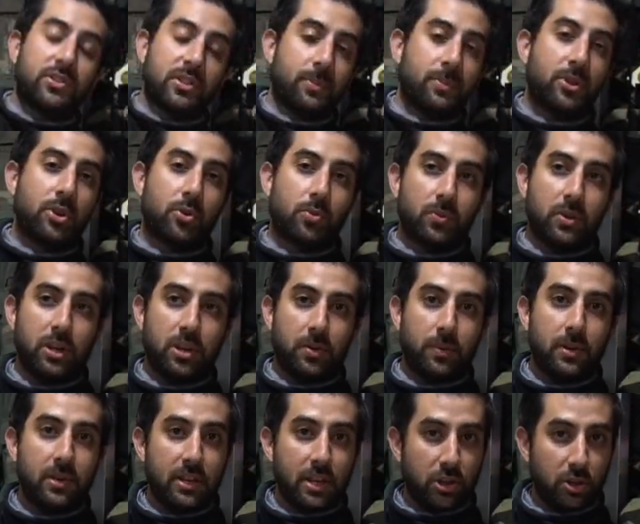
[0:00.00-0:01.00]
some of the
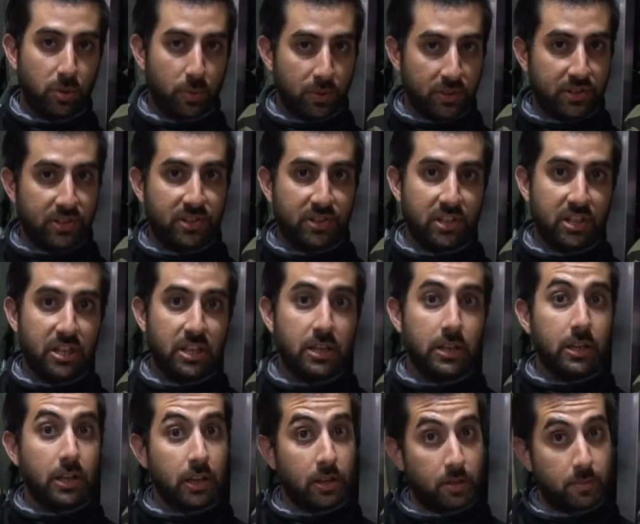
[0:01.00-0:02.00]
greenery that you would see
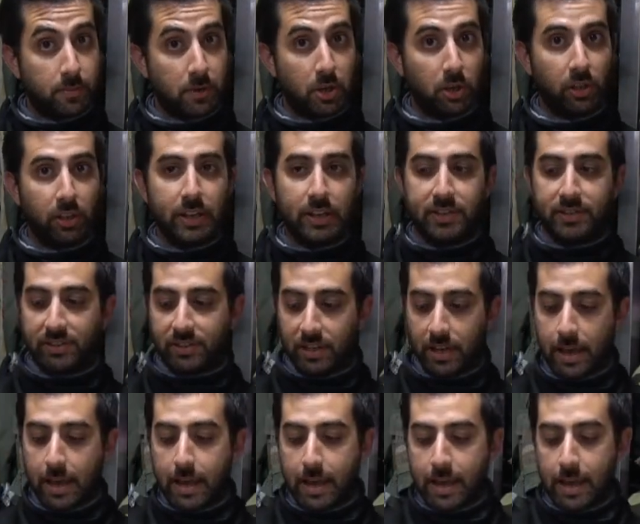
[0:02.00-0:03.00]
in the Middle East.
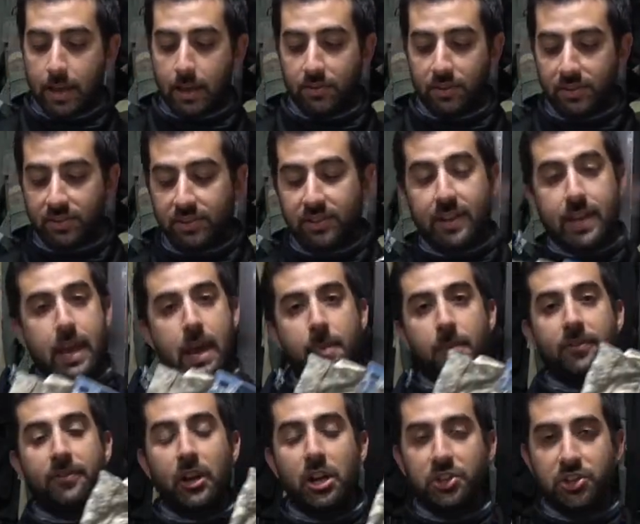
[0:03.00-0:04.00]
And this is a
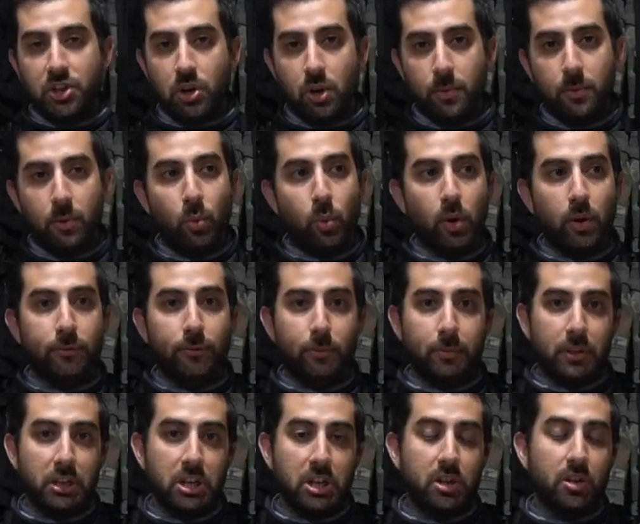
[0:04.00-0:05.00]
camouflage the Army wore for
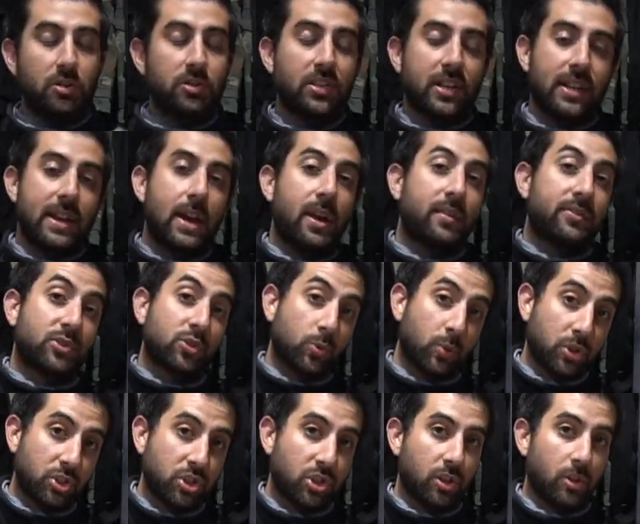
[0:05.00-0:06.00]
many years. They now have
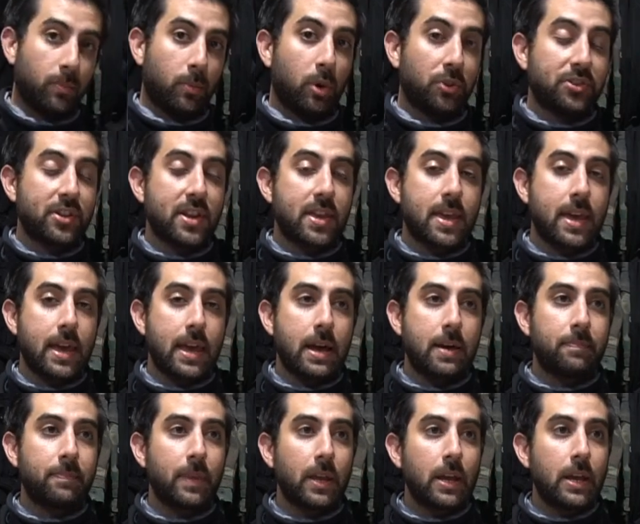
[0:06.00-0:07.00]
switched to the
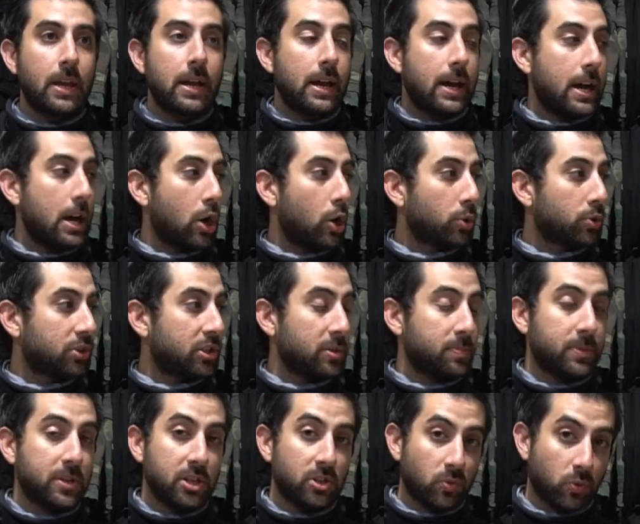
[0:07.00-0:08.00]
multi-cam
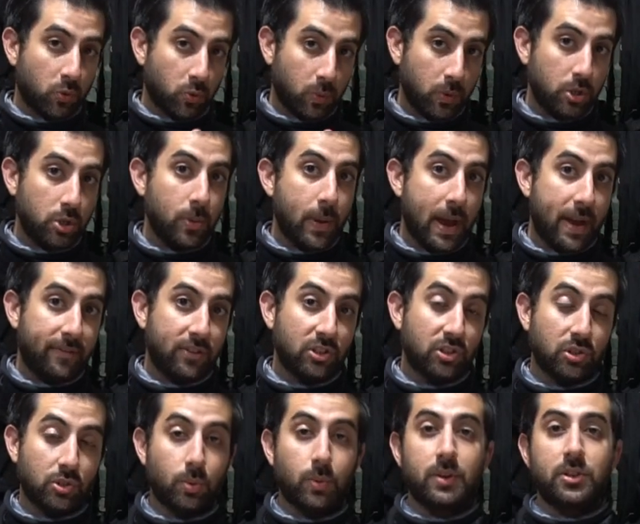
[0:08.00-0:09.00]
OCPs, which we do have in
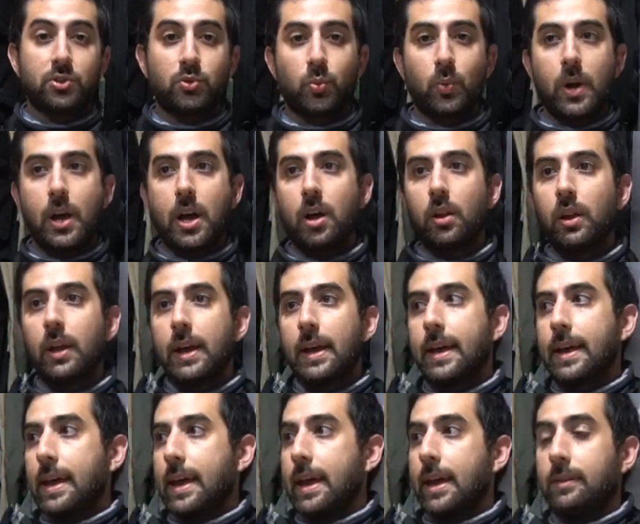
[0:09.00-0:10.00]
store as well.
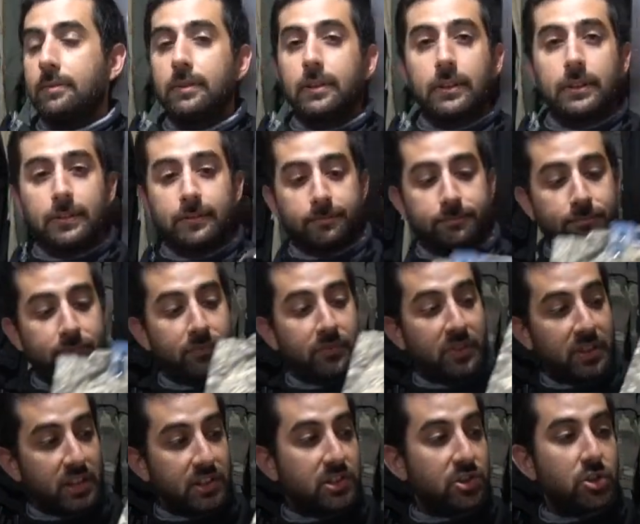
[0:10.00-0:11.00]
And
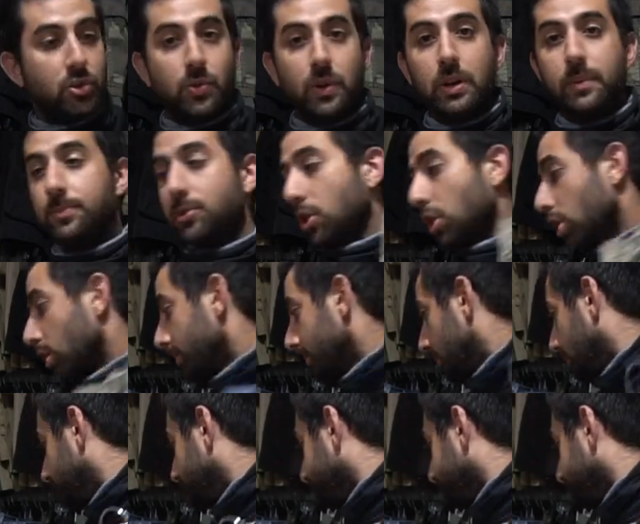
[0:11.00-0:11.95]
this screams Army.